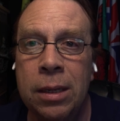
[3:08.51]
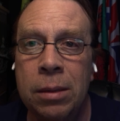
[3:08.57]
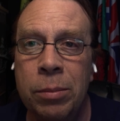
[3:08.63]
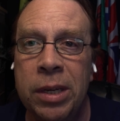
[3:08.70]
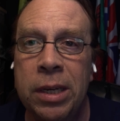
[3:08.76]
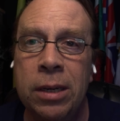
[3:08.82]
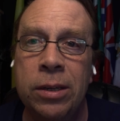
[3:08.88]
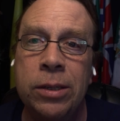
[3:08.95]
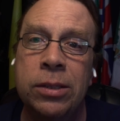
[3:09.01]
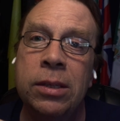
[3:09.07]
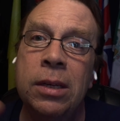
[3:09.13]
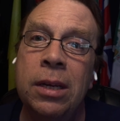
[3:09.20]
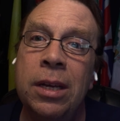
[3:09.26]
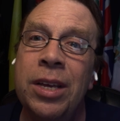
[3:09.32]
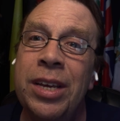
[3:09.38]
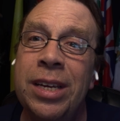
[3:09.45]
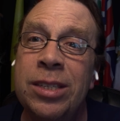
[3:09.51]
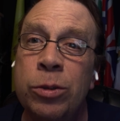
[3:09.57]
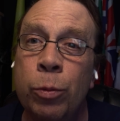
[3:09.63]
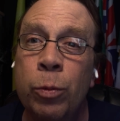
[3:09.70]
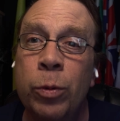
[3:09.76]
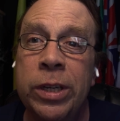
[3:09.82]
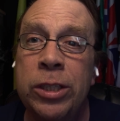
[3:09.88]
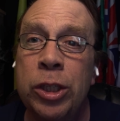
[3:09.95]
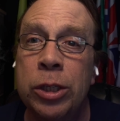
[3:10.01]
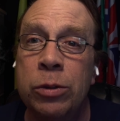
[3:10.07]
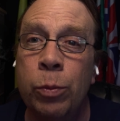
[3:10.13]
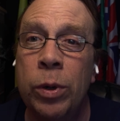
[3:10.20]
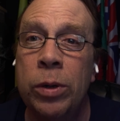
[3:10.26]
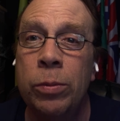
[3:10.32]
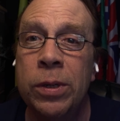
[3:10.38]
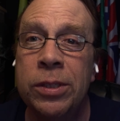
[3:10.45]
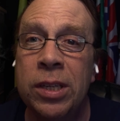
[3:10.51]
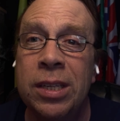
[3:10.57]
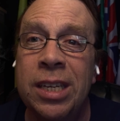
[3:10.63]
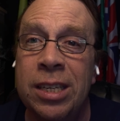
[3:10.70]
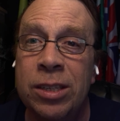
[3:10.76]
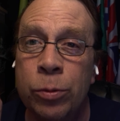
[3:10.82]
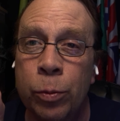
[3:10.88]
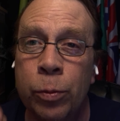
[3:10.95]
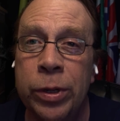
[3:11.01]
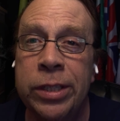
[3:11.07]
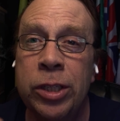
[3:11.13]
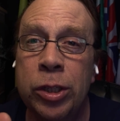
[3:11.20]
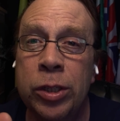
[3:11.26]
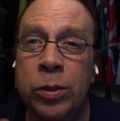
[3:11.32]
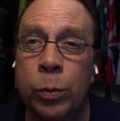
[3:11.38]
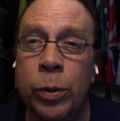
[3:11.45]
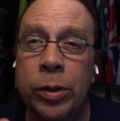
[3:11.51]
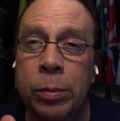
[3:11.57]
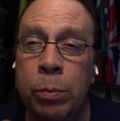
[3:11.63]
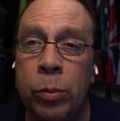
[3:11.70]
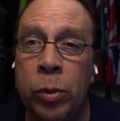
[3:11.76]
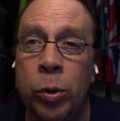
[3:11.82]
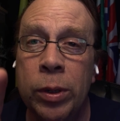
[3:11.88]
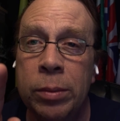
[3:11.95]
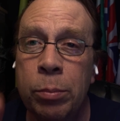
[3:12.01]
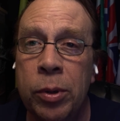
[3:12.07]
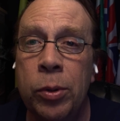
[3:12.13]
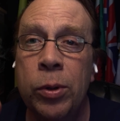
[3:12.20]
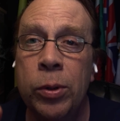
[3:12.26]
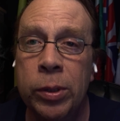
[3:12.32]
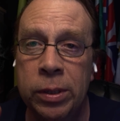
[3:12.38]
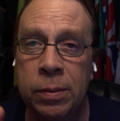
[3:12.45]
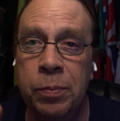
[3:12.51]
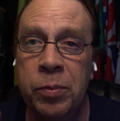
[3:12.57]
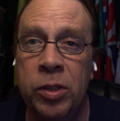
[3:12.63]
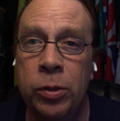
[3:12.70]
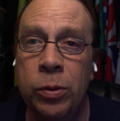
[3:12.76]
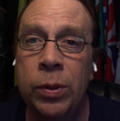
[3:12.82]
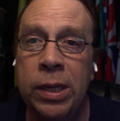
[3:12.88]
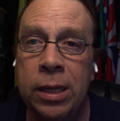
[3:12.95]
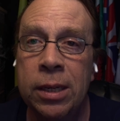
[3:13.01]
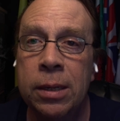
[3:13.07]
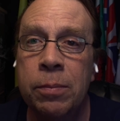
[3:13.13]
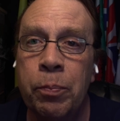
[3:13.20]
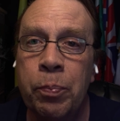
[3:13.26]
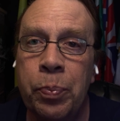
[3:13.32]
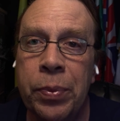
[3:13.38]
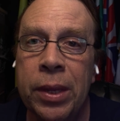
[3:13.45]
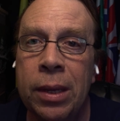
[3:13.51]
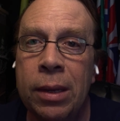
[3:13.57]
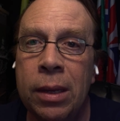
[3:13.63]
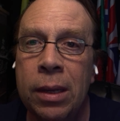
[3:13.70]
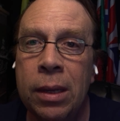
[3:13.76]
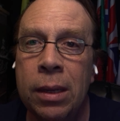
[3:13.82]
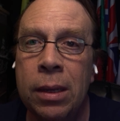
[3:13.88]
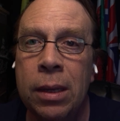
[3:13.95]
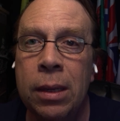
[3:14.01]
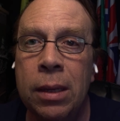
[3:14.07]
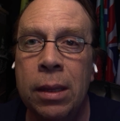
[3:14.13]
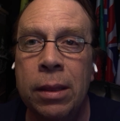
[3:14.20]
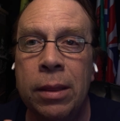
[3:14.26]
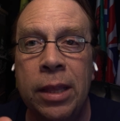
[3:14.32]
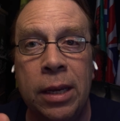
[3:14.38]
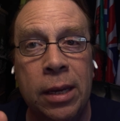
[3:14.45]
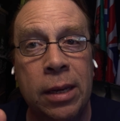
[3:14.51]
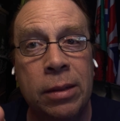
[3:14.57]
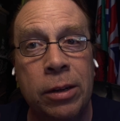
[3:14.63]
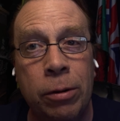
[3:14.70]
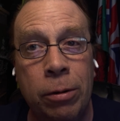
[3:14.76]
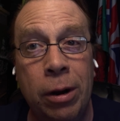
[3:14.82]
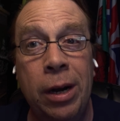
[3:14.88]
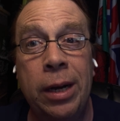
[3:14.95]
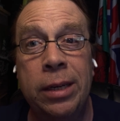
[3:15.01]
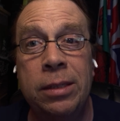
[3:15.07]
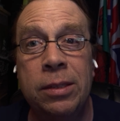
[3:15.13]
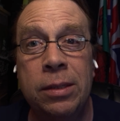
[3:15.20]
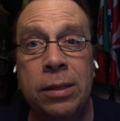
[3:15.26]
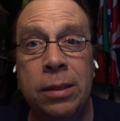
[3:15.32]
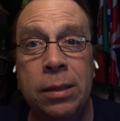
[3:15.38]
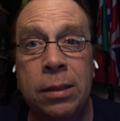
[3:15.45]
Because his riches, what was it? His riches were more important to him than Christ.